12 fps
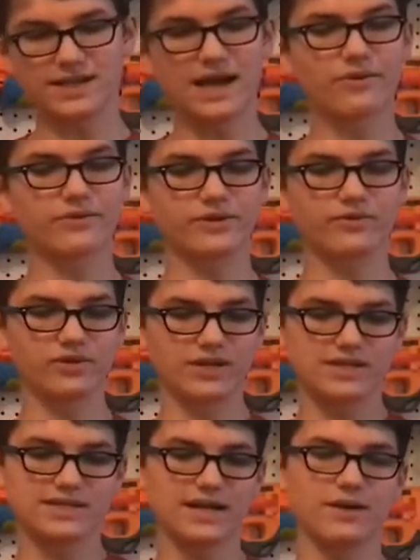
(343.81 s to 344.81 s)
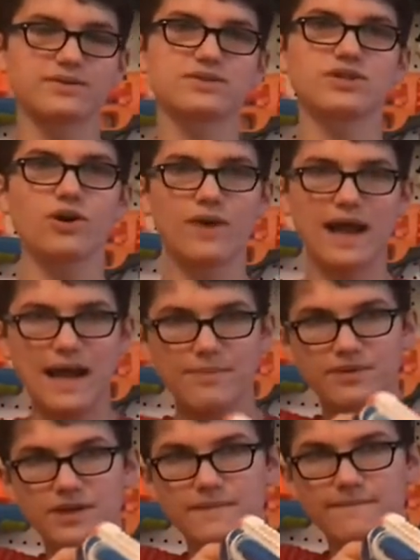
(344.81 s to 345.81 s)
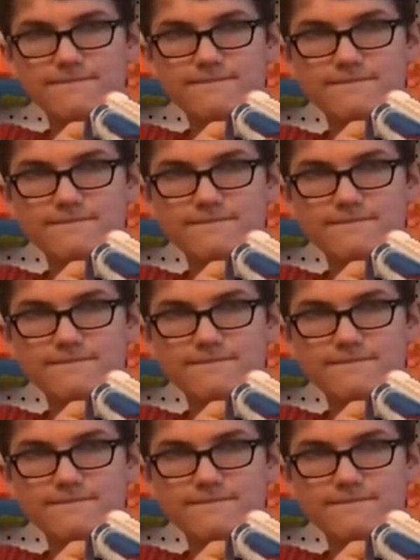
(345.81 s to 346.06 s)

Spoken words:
got re-released, and I was so happy